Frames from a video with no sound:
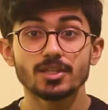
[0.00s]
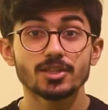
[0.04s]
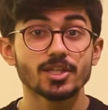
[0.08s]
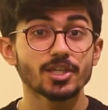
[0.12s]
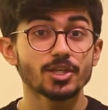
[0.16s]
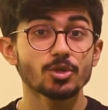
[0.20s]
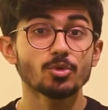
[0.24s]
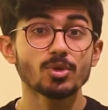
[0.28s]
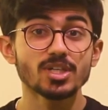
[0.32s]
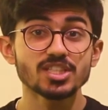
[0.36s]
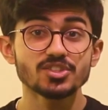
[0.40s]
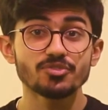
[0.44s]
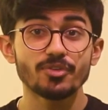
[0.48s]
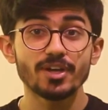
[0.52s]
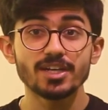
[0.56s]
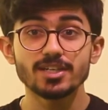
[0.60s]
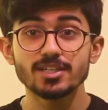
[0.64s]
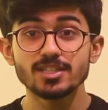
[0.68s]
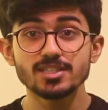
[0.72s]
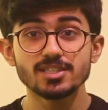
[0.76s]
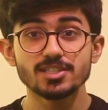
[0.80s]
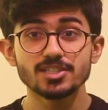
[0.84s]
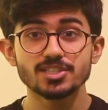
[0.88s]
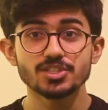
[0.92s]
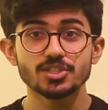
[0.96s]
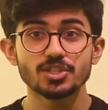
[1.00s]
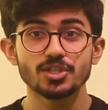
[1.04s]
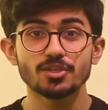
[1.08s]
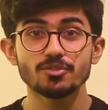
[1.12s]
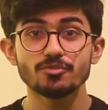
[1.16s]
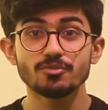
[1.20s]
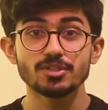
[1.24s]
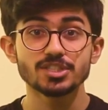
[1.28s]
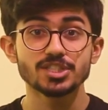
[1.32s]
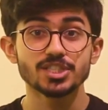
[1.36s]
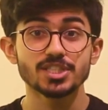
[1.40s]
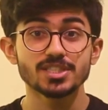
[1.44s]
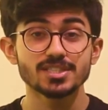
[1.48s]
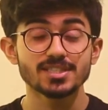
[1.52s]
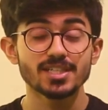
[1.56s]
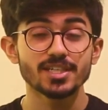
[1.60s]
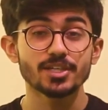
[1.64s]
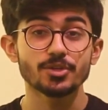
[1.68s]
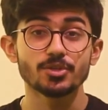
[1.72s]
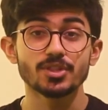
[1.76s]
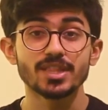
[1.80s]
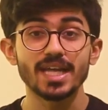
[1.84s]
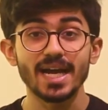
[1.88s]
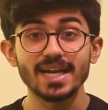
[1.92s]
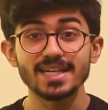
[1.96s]
The US Federal Reserve, which is the
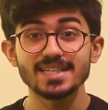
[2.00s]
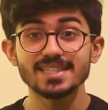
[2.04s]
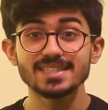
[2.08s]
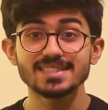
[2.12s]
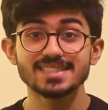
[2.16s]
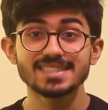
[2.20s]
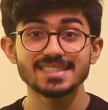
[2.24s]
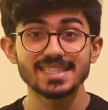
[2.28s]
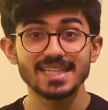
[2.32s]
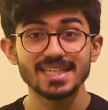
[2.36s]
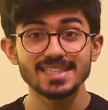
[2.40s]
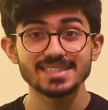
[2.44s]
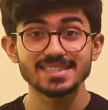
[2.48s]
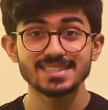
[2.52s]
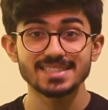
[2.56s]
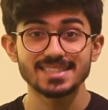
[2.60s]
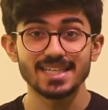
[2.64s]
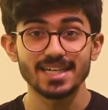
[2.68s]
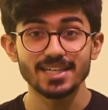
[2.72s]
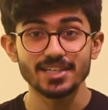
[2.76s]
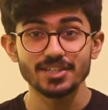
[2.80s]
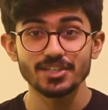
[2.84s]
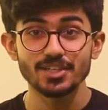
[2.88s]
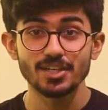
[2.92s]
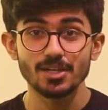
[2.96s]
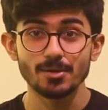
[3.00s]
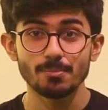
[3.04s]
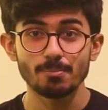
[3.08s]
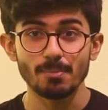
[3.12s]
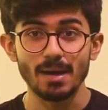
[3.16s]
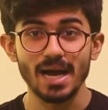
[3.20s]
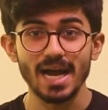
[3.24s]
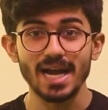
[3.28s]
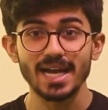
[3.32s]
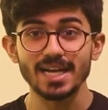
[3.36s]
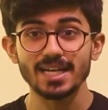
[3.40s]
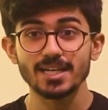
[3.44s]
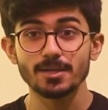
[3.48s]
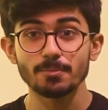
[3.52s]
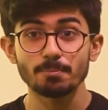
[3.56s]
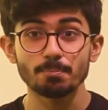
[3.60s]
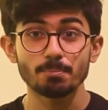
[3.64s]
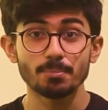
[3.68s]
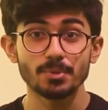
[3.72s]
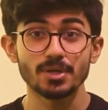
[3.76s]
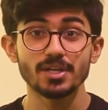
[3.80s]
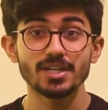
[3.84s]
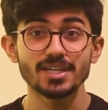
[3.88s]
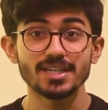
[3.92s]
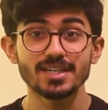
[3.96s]
United States Central Bank,
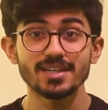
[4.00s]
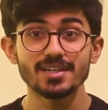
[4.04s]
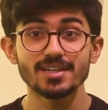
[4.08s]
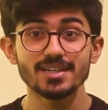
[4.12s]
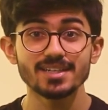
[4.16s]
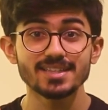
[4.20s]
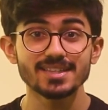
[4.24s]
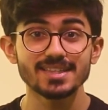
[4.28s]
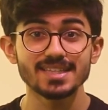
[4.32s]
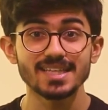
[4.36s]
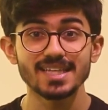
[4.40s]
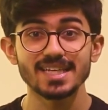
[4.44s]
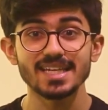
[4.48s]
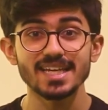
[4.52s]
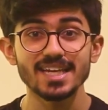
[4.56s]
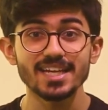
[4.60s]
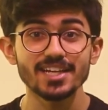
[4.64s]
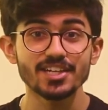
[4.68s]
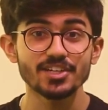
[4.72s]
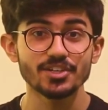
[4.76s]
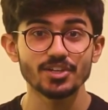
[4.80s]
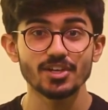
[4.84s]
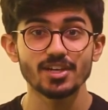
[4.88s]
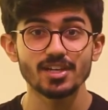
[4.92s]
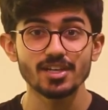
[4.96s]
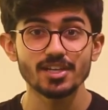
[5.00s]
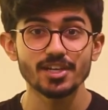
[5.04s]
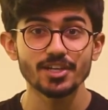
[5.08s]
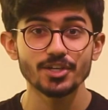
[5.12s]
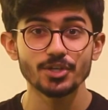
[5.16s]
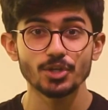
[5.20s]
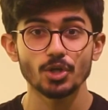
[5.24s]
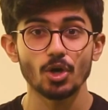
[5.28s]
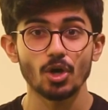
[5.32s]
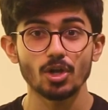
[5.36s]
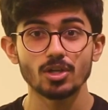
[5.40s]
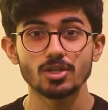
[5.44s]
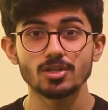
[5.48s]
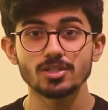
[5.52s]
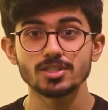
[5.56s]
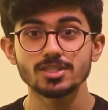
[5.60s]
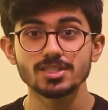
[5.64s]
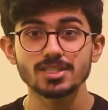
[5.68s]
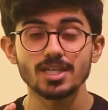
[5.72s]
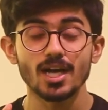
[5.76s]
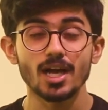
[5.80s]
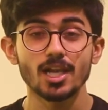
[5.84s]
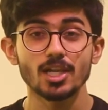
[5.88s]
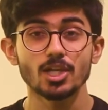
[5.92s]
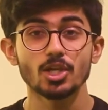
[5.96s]
printed $3 trillion
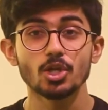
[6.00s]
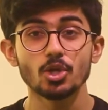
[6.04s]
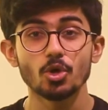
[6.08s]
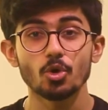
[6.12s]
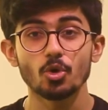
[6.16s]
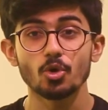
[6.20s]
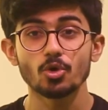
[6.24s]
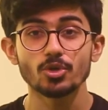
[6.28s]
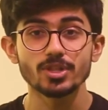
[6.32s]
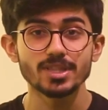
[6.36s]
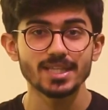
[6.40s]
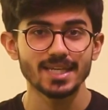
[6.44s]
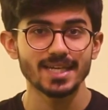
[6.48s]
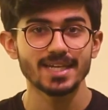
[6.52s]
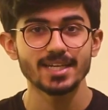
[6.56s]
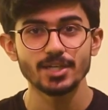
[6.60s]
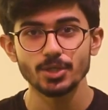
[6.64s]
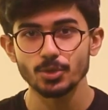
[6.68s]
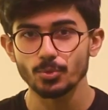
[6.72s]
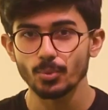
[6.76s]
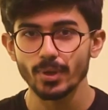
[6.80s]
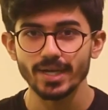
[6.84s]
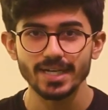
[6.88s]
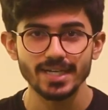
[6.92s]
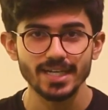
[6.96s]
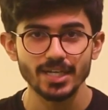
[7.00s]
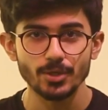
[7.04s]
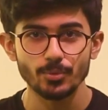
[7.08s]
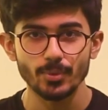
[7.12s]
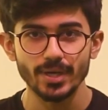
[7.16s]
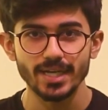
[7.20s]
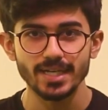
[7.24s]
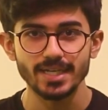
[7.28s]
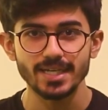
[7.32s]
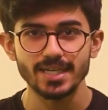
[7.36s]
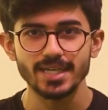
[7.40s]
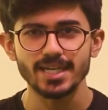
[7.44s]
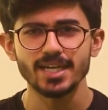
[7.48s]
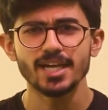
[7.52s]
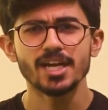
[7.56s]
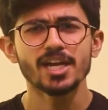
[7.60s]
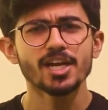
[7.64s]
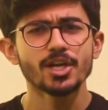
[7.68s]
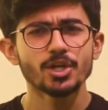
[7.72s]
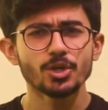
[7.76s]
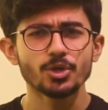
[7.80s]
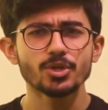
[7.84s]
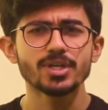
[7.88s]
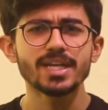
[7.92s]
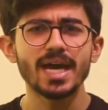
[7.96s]
alone in 2020
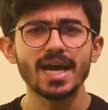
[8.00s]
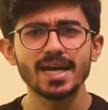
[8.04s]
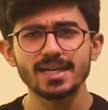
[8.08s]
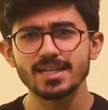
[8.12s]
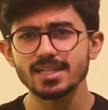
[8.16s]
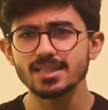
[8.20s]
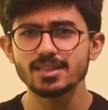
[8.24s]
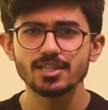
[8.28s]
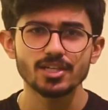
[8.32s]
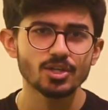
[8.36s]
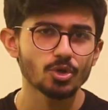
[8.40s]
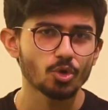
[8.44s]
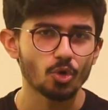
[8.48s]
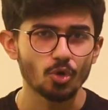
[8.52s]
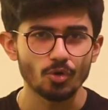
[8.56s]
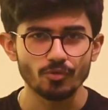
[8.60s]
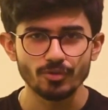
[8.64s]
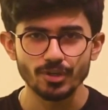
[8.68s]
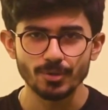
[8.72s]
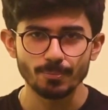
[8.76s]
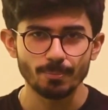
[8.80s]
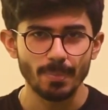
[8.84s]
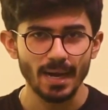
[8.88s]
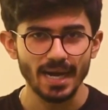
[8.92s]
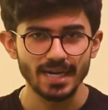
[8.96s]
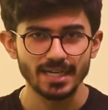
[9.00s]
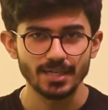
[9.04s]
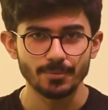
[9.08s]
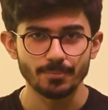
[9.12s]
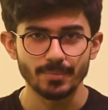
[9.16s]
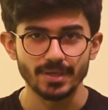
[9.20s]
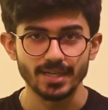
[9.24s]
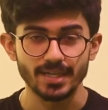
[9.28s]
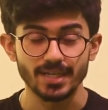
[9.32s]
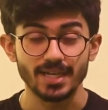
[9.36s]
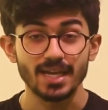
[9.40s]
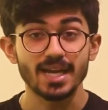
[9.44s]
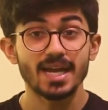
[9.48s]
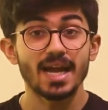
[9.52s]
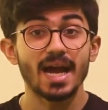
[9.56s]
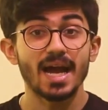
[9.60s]
to tackle the COVID pandemic.